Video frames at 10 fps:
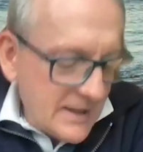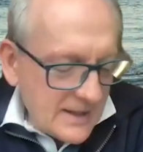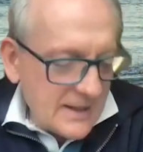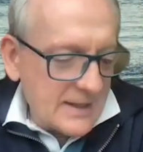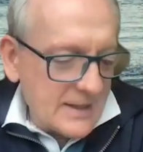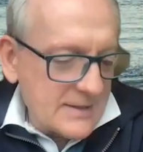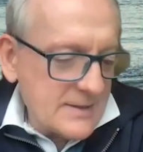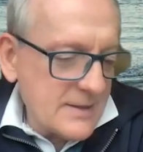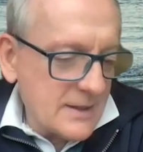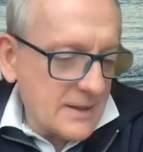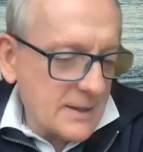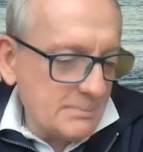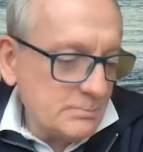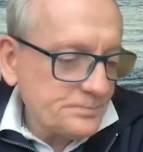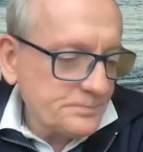And
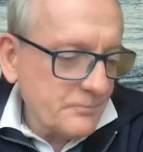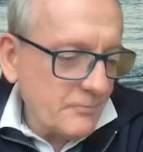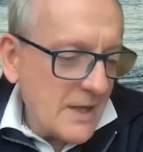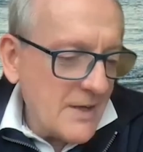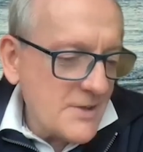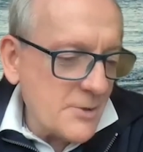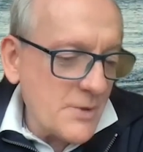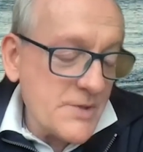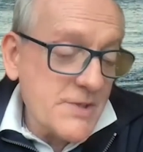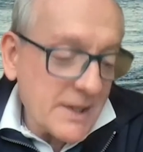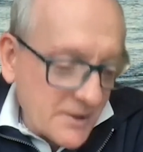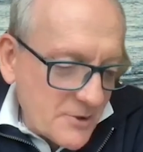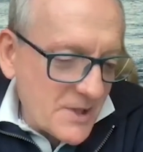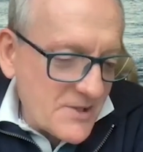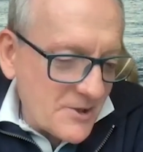so the second
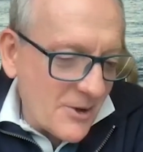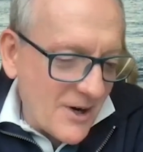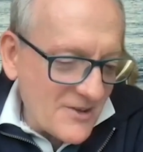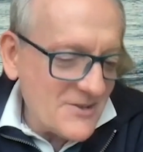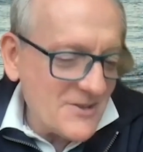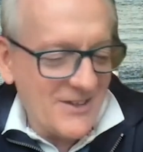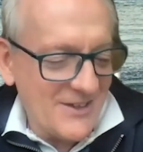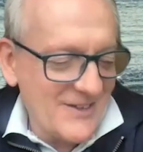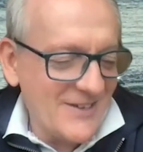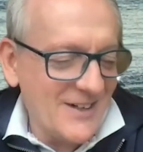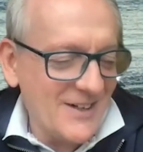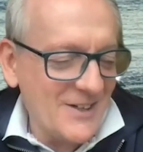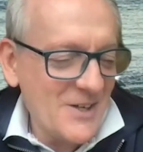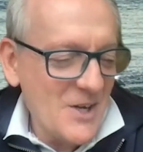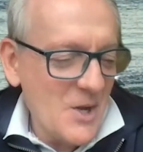question you asked
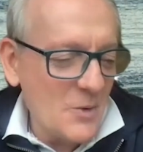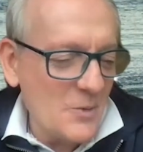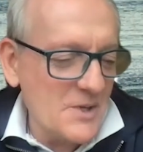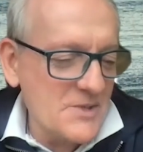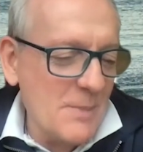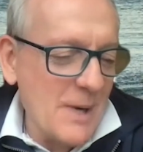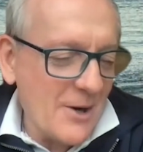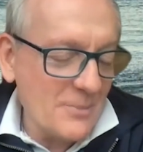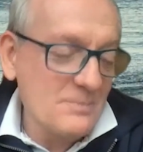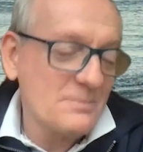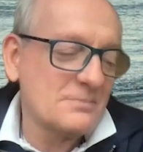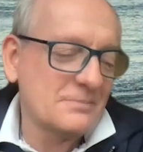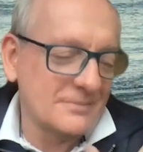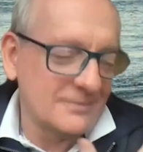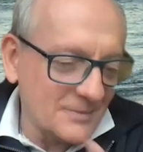was about
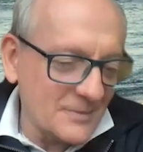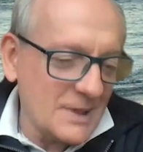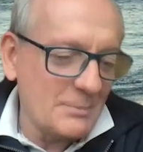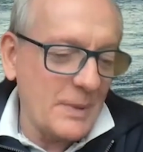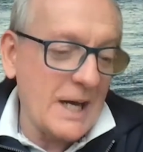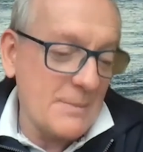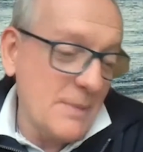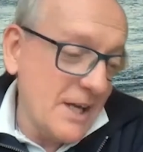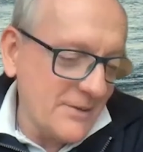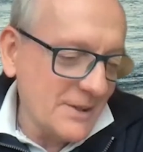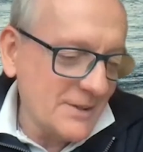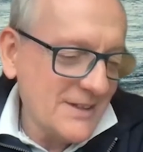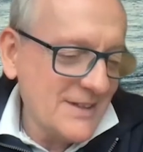bad behavior.